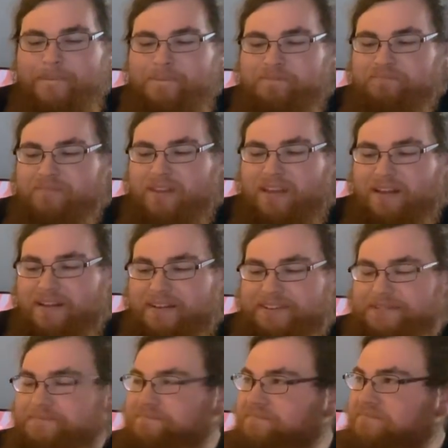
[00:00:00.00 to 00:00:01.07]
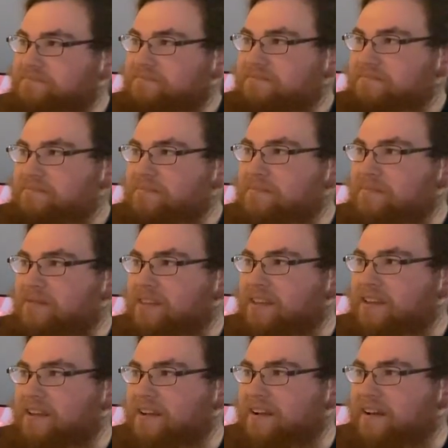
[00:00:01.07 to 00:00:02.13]

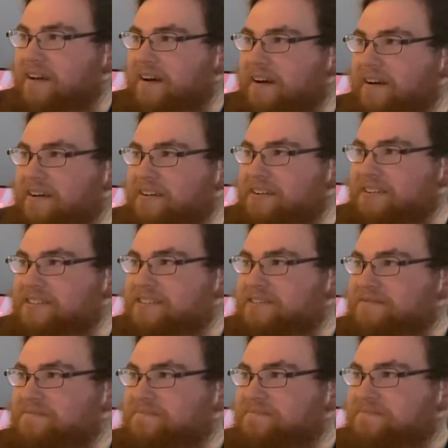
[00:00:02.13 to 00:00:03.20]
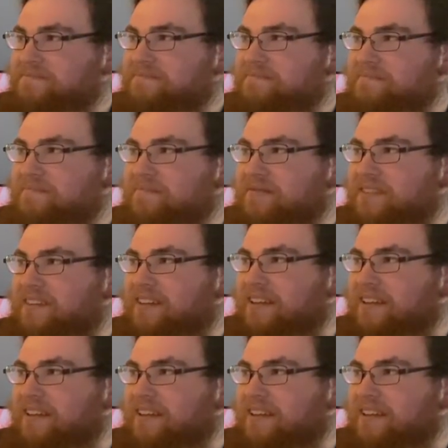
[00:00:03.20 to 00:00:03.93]
This person isn't speaking.